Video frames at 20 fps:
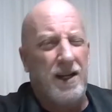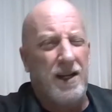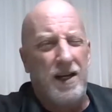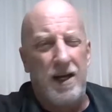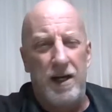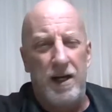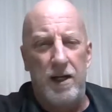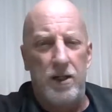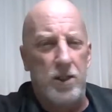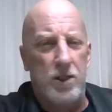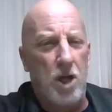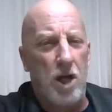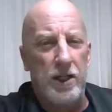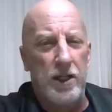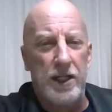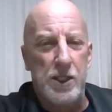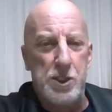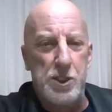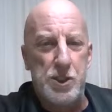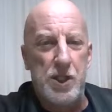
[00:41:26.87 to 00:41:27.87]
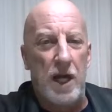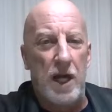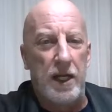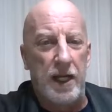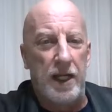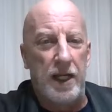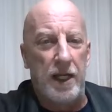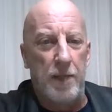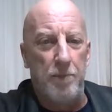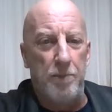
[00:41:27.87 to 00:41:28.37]
Carney's
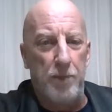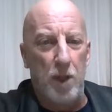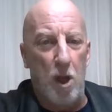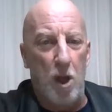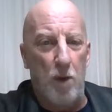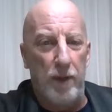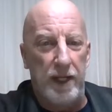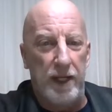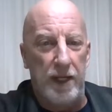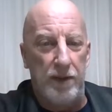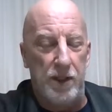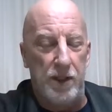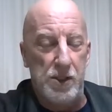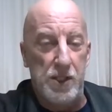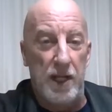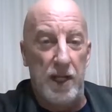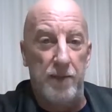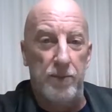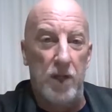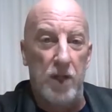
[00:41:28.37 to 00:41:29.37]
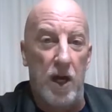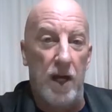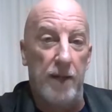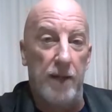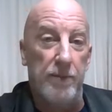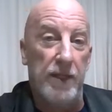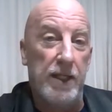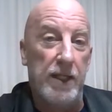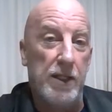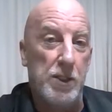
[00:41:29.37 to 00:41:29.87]
sucking and blowing at the same
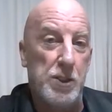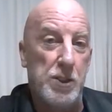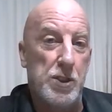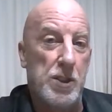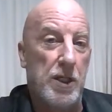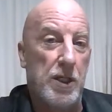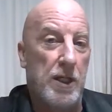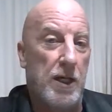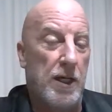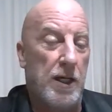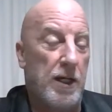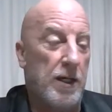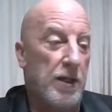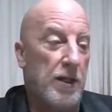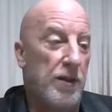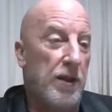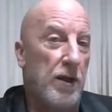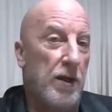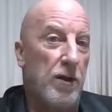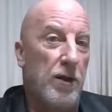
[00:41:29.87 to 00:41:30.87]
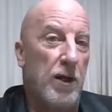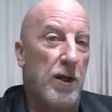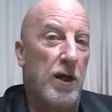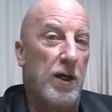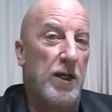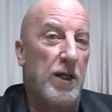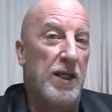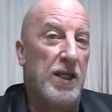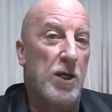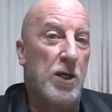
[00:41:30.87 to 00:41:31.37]
time. He's there
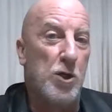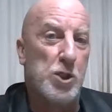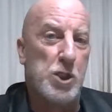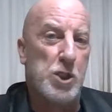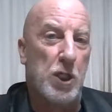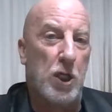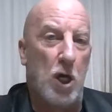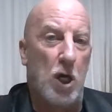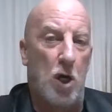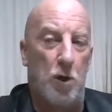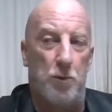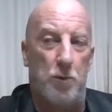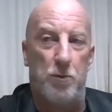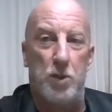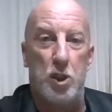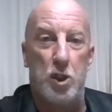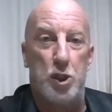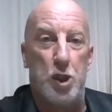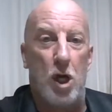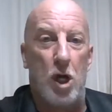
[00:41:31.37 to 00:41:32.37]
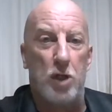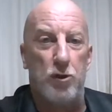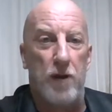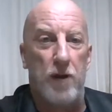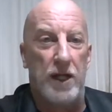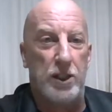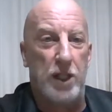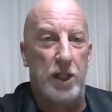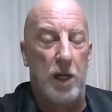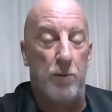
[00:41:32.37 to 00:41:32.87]
years ago. Jean
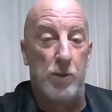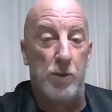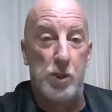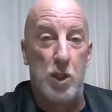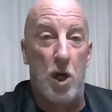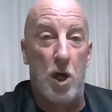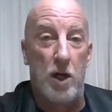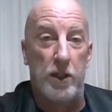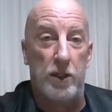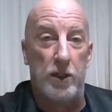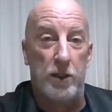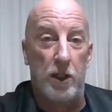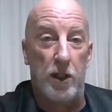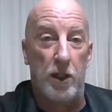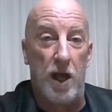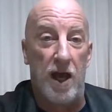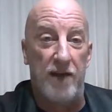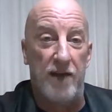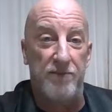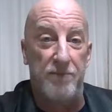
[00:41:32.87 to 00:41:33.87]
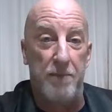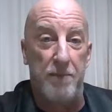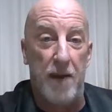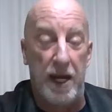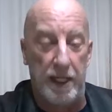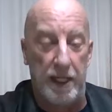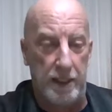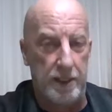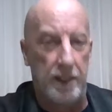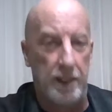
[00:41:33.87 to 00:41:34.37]
Chrétien was caught on a live
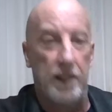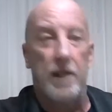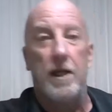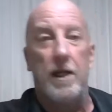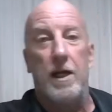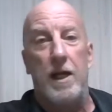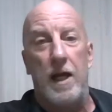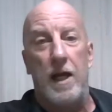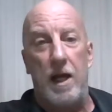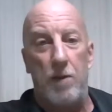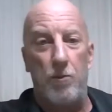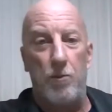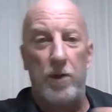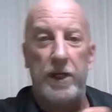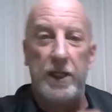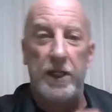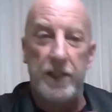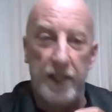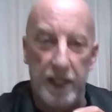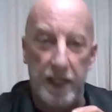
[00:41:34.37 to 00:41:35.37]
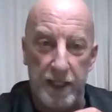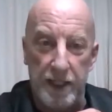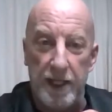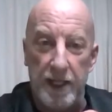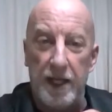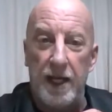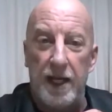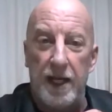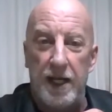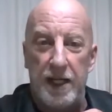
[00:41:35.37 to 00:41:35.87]
mic, and what he did
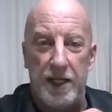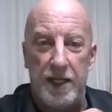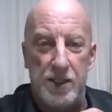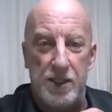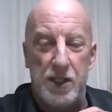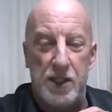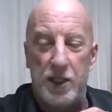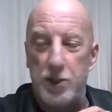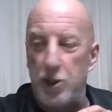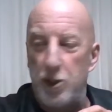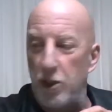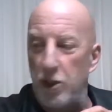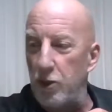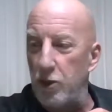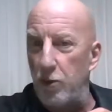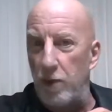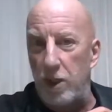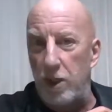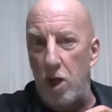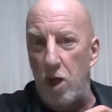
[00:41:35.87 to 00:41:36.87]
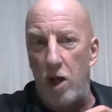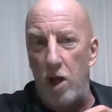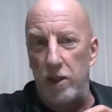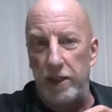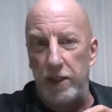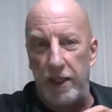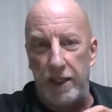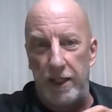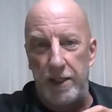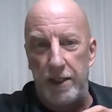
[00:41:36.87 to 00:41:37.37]
is he turned to a
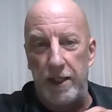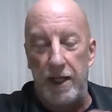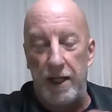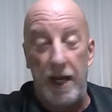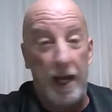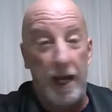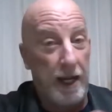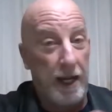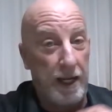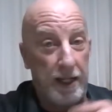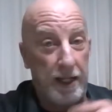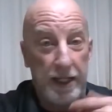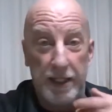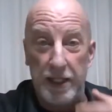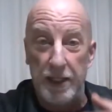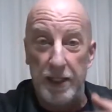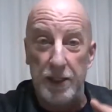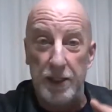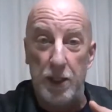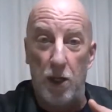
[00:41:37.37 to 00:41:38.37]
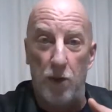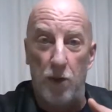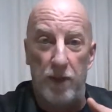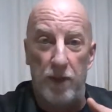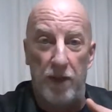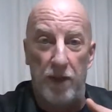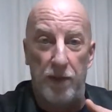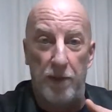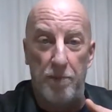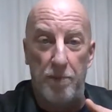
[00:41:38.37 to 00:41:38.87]
colleague and he didn't know
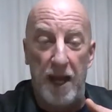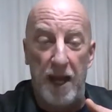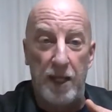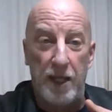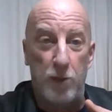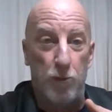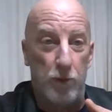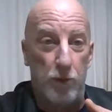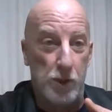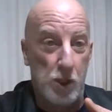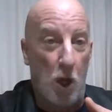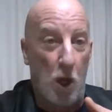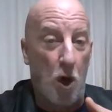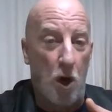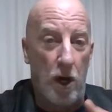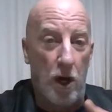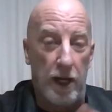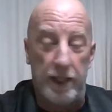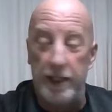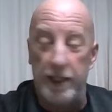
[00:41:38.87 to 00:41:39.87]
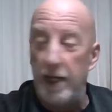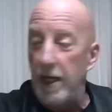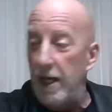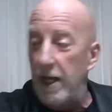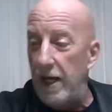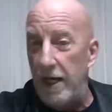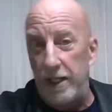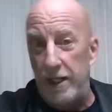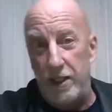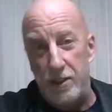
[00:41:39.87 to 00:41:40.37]
that the mic was on,
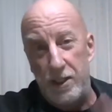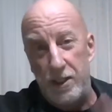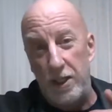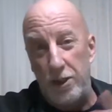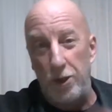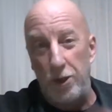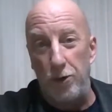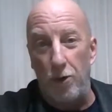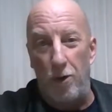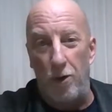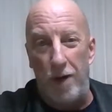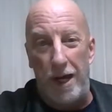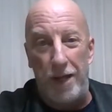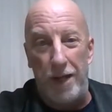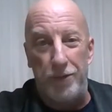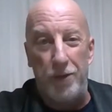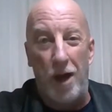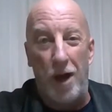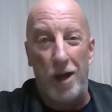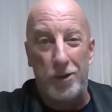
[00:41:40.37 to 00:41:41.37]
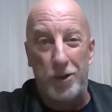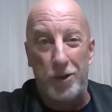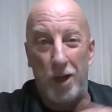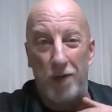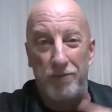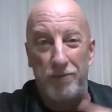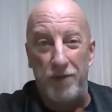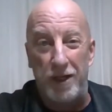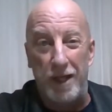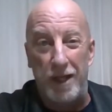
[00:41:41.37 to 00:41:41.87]
and he said, I talked
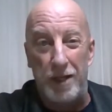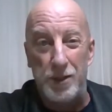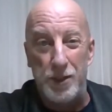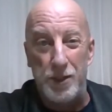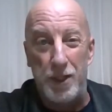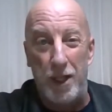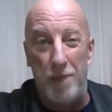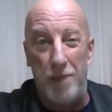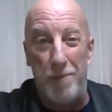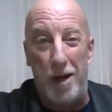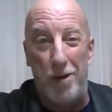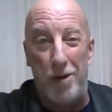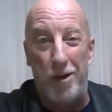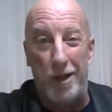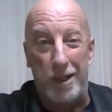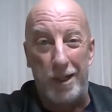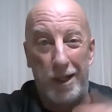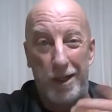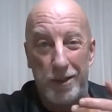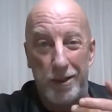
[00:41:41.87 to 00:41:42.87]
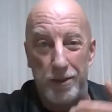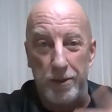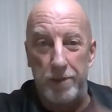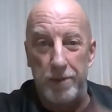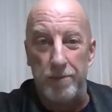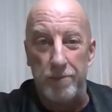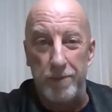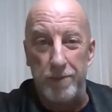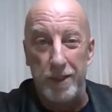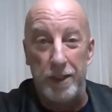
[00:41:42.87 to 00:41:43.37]
tough against the American
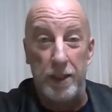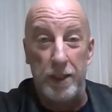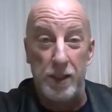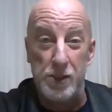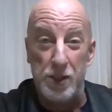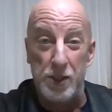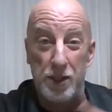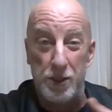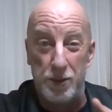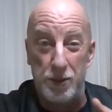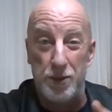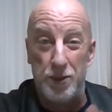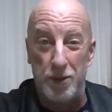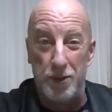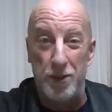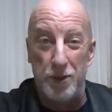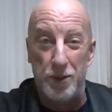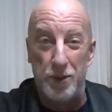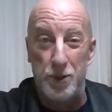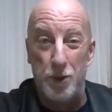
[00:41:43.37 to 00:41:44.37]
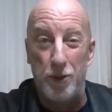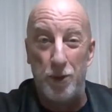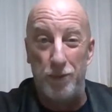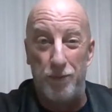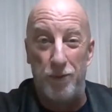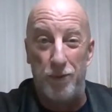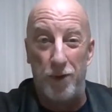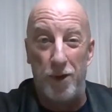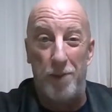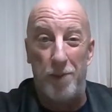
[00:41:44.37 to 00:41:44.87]
because it's
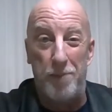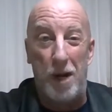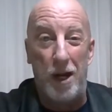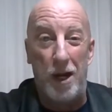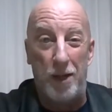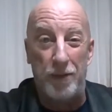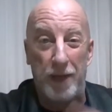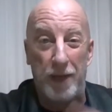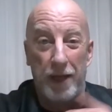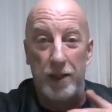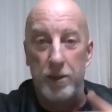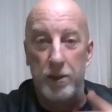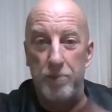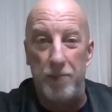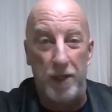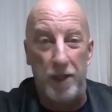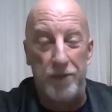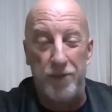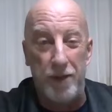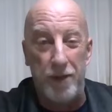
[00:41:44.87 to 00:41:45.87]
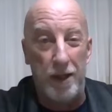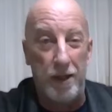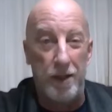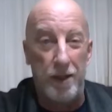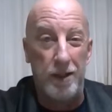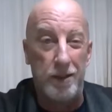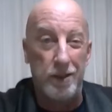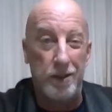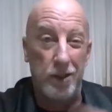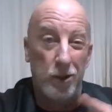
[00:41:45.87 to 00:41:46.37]
good for the politic, but
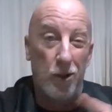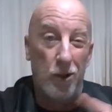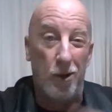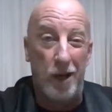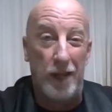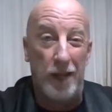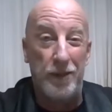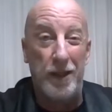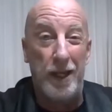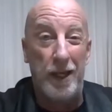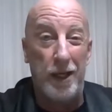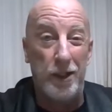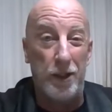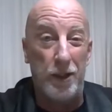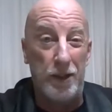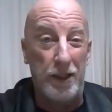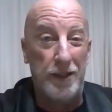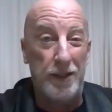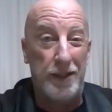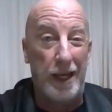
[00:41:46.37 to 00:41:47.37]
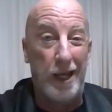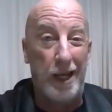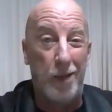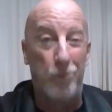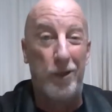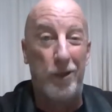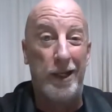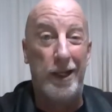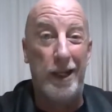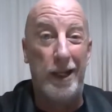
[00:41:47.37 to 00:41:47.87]
at the end of the day,
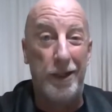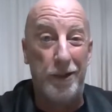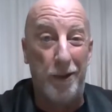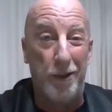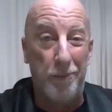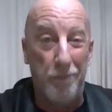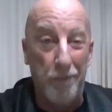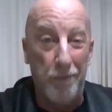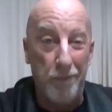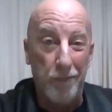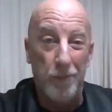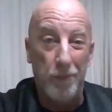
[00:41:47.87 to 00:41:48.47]
we need them.